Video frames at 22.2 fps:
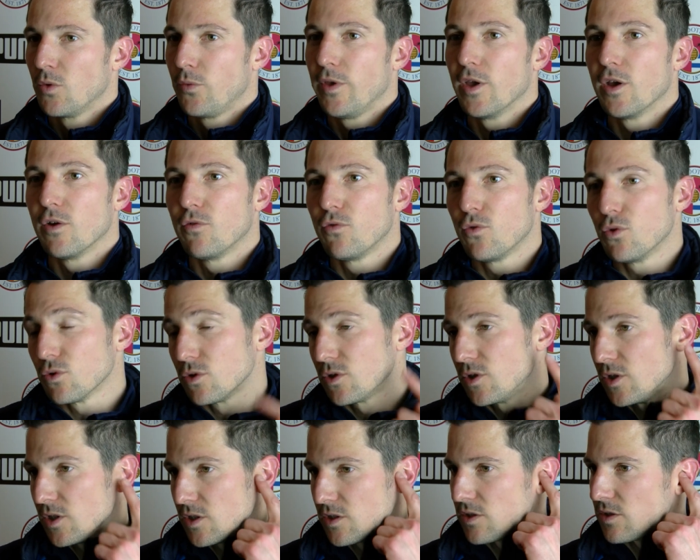Yeah, of
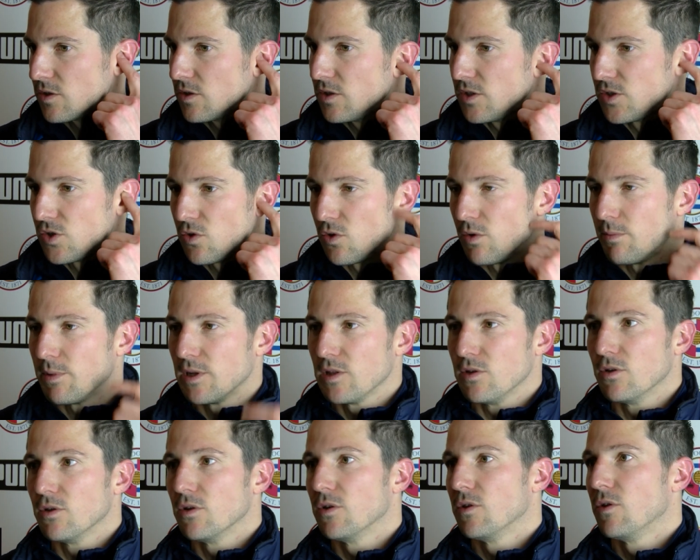course, it's all about
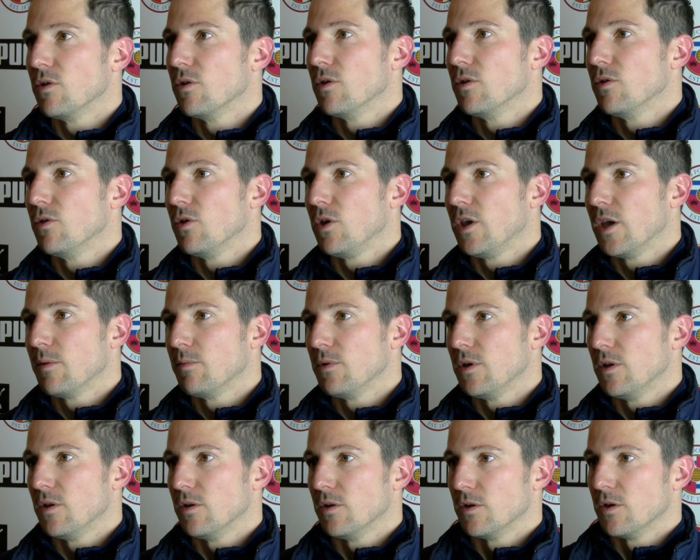the game
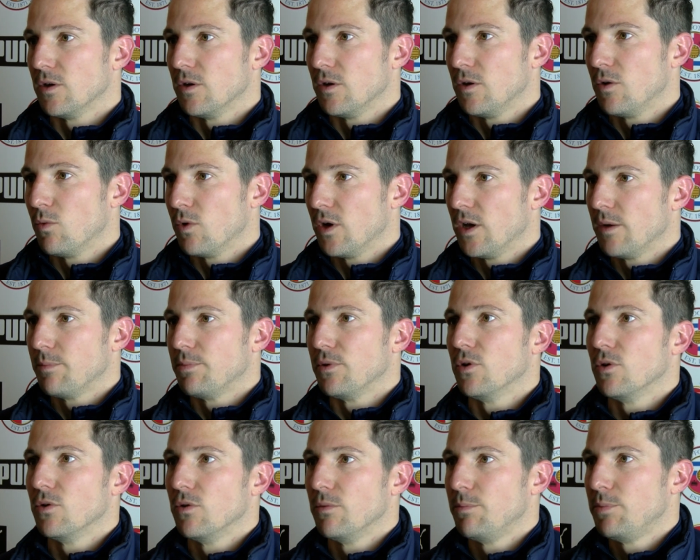and what
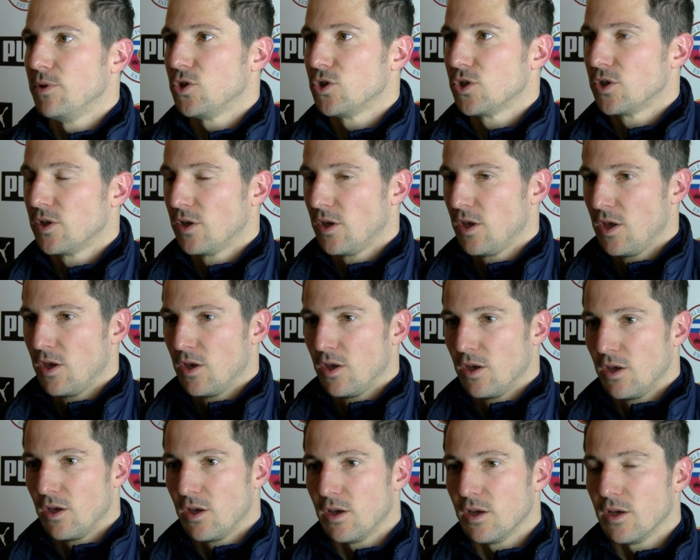happened on the pitch.
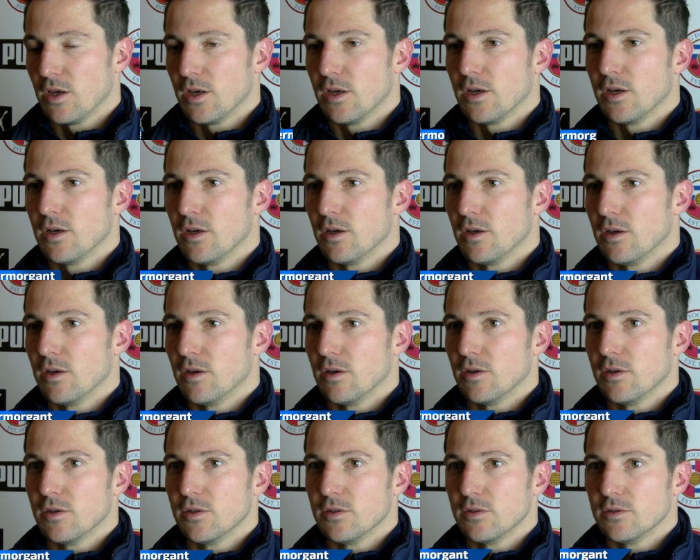
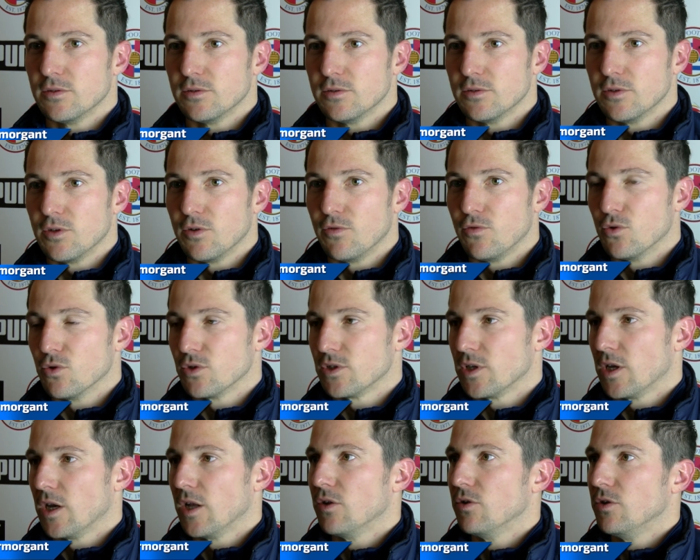Of course,
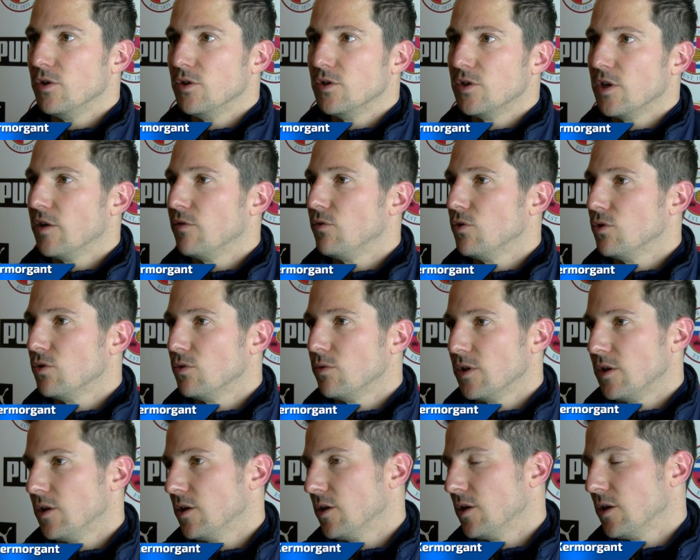I had an interview
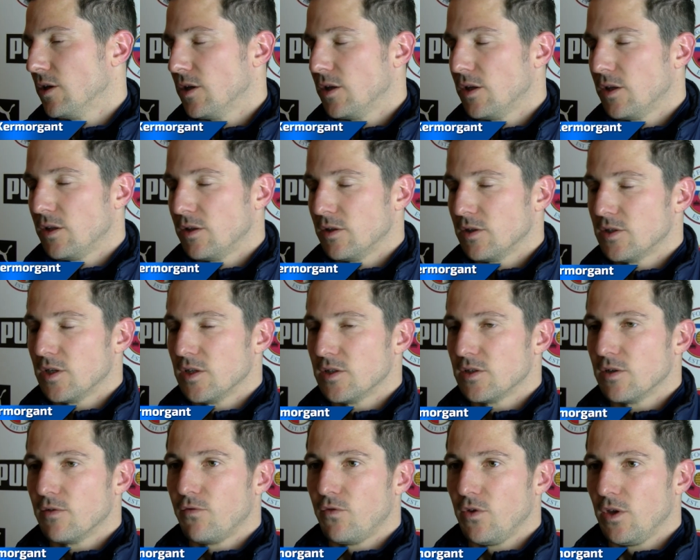where they said
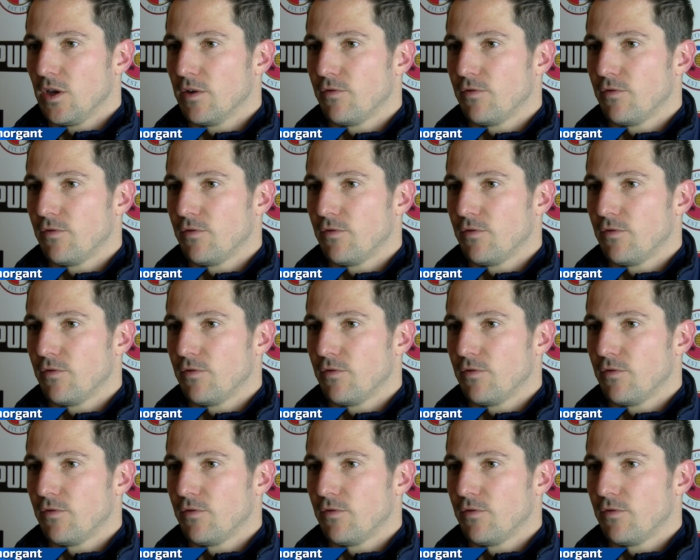something.